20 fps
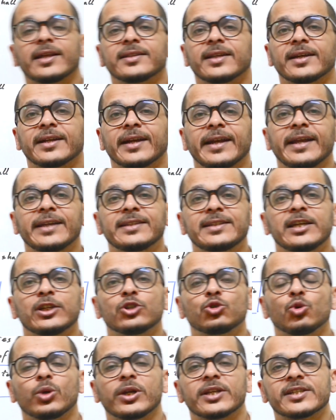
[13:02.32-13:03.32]
And
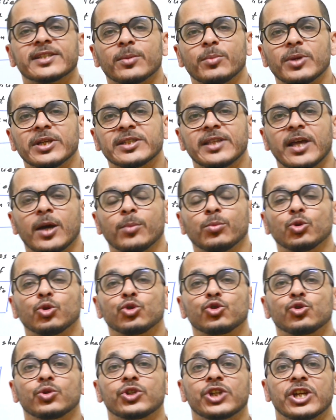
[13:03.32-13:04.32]
relating to risk-based
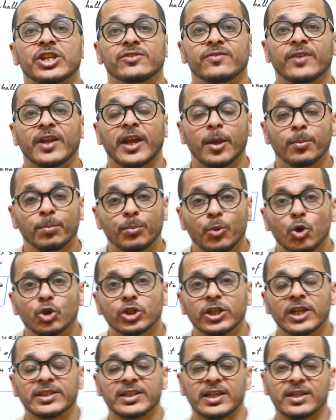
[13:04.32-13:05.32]
approach, which is very
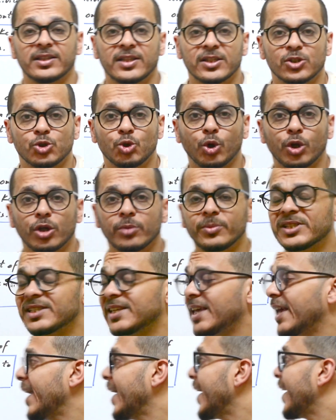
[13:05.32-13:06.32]
important in this
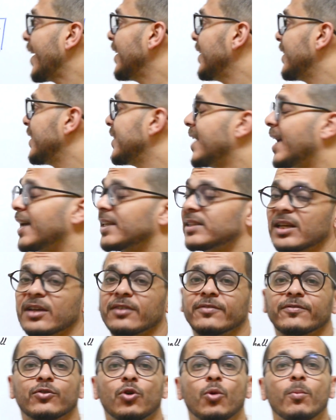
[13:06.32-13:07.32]
document, any
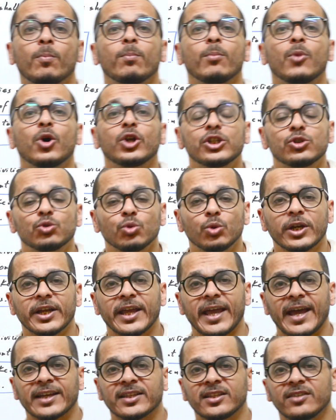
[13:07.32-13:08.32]
data from
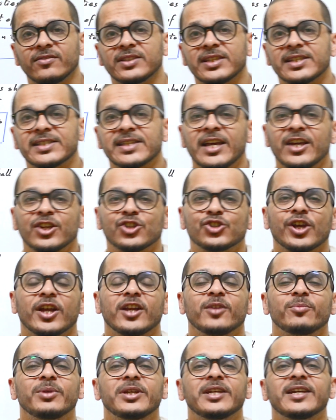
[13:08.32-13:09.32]
monitoring activities
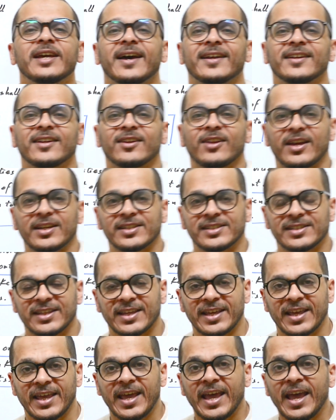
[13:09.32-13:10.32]
shall be analyzed.
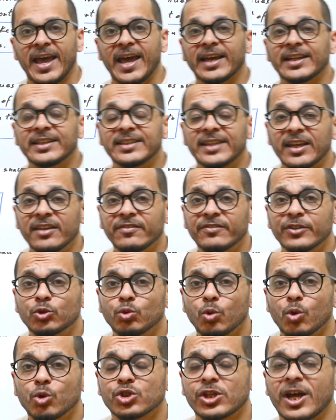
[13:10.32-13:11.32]
And if
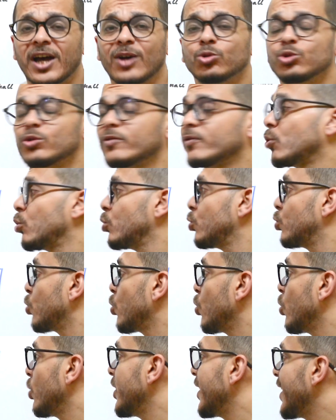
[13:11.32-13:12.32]
it was out of
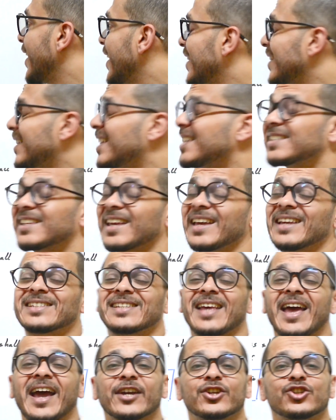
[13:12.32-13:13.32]
control, in this
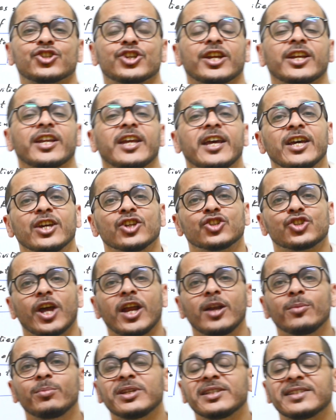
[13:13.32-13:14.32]
case, action
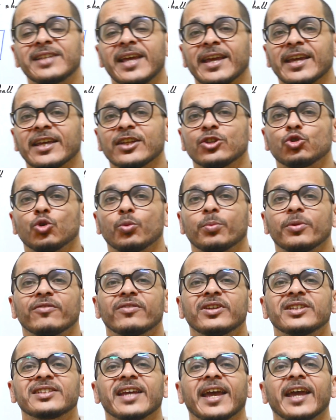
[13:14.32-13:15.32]
shall be taken to
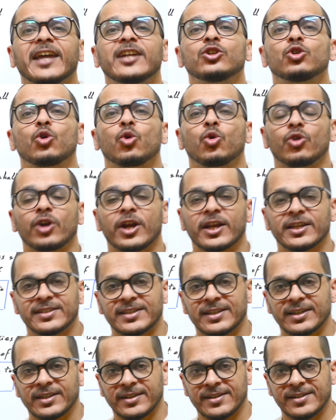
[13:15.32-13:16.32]
prevent
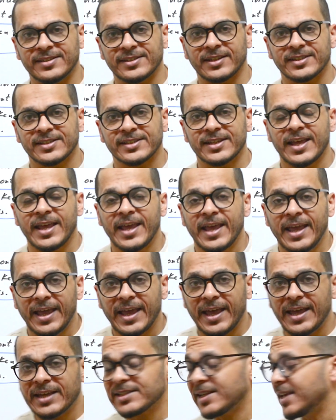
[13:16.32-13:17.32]
incorrect results.
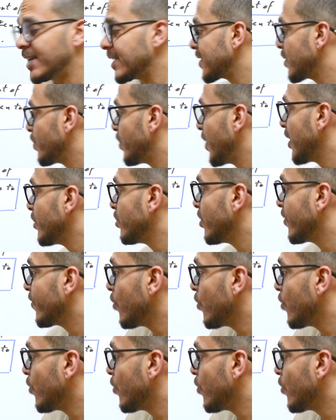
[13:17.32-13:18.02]
As I explained